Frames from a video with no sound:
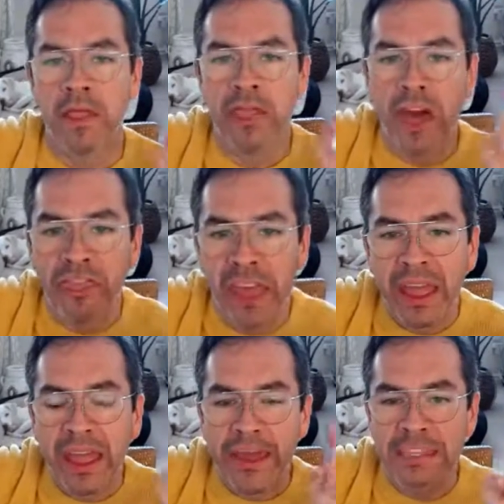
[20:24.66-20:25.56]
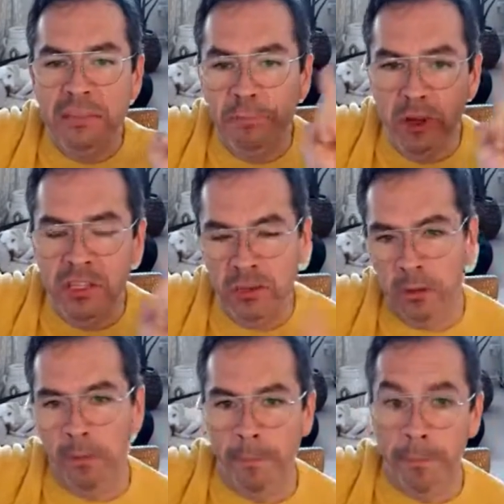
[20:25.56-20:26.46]
Nothing is
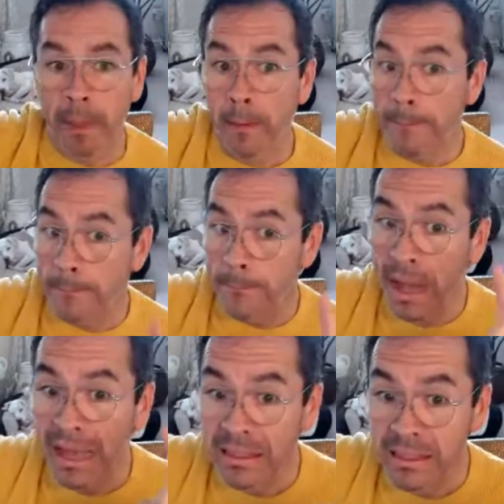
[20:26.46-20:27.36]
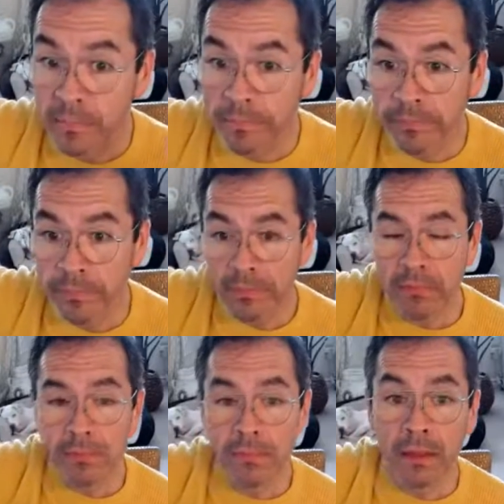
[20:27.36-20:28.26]
personal, but
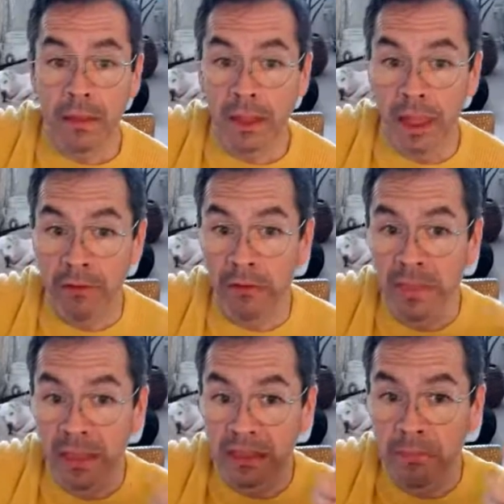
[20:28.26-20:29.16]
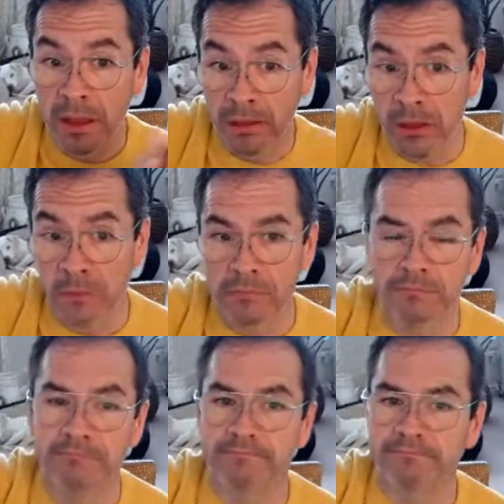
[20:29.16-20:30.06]
everything is about you.
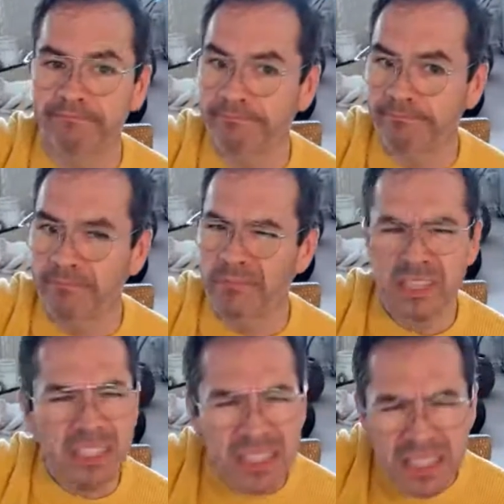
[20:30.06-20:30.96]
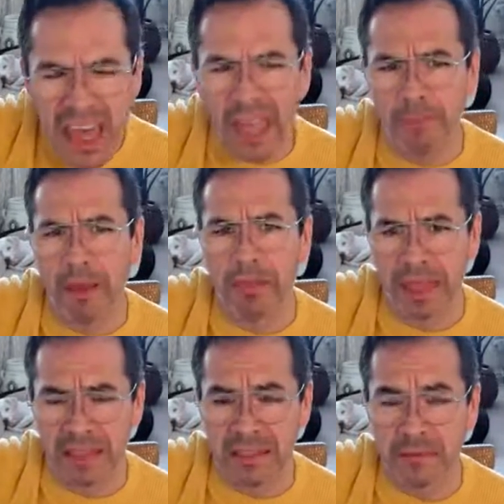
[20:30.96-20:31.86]
Just think
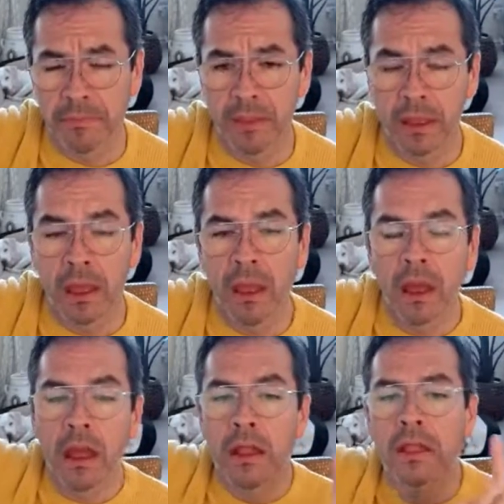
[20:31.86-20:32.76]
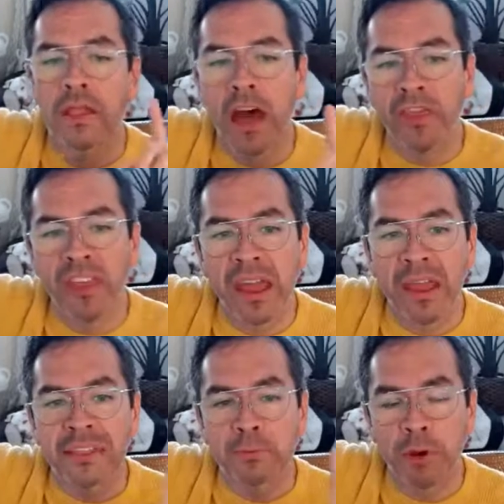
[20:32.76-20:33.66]
about that.
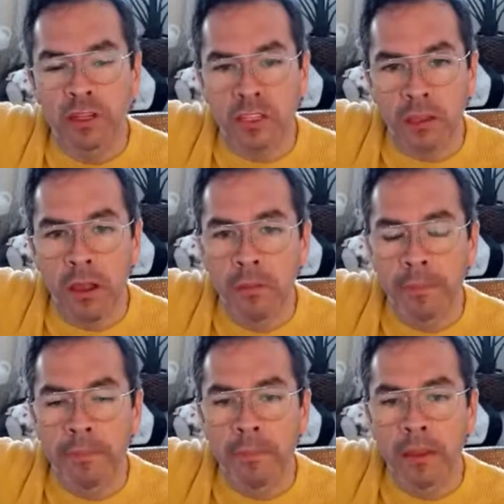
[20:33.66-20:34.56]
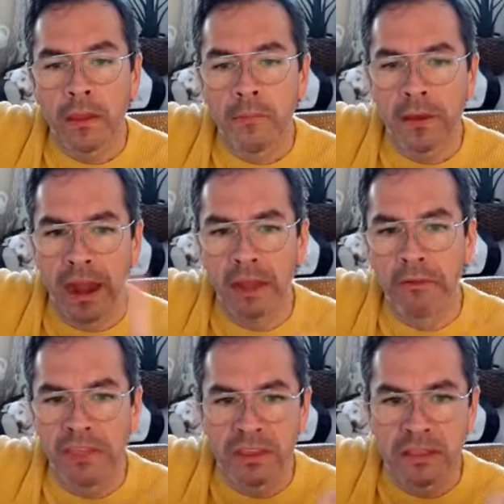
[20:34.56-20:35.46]
Nothing is personal, but
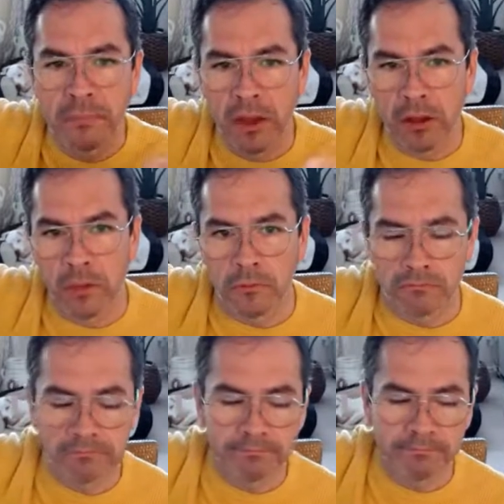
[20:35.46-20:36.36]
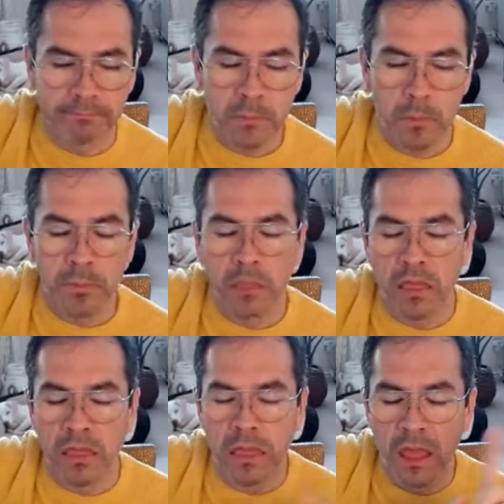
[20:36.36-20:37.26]
everything's about you.
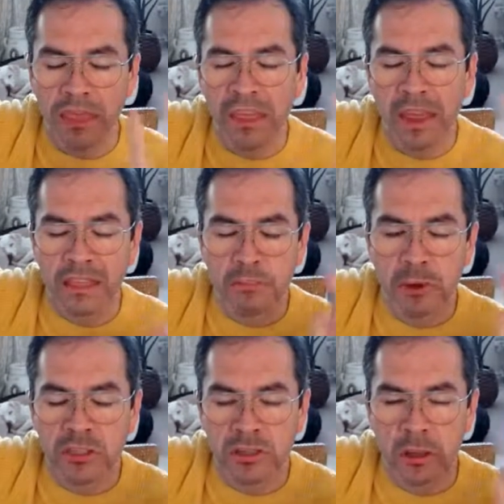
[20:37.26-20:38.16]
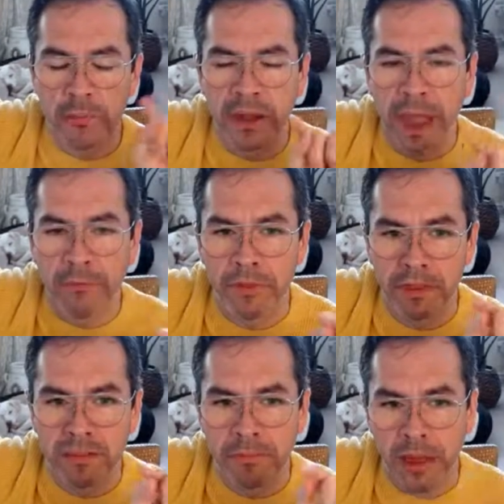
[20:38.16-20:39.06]
Nothing is personal, but
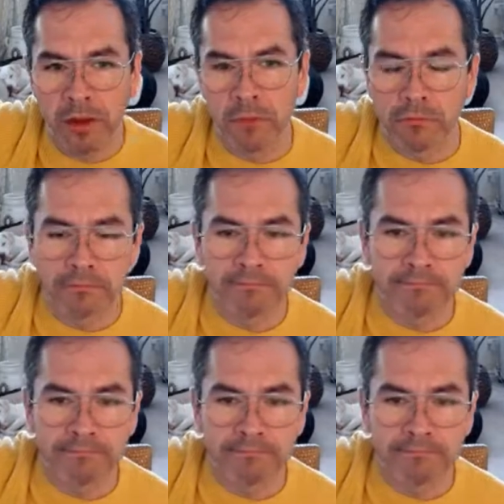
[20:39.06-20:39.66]
everything's about you.